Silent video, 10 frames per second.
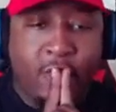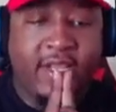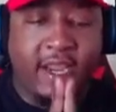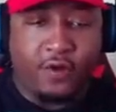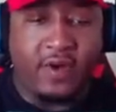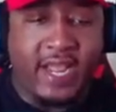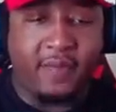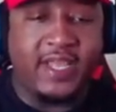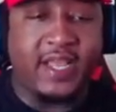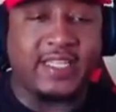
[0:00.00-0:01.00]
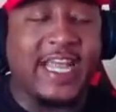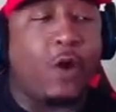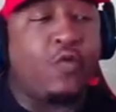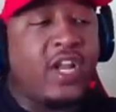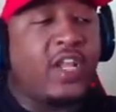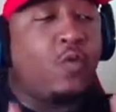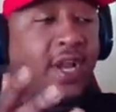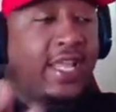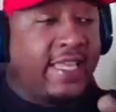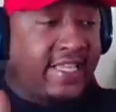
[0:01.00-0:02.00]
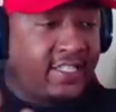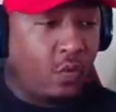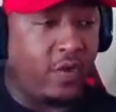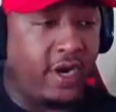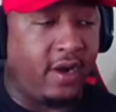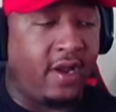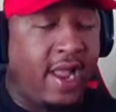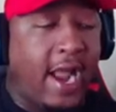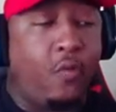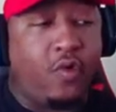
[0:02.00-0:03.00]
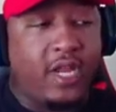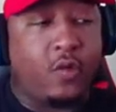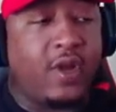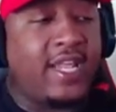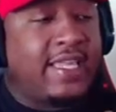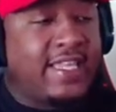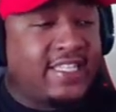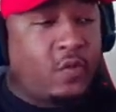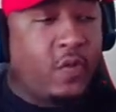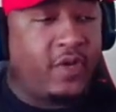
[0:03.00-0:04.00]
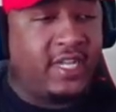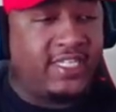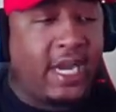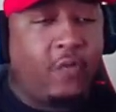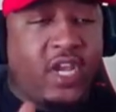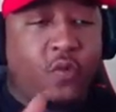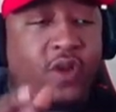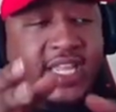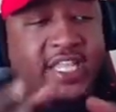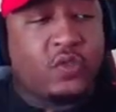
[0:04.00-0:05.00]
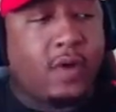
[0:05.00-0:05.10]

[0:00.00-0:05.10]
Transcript: We can't do that because I really want to get somewhere. I really want to get somewhere with this. I really want to get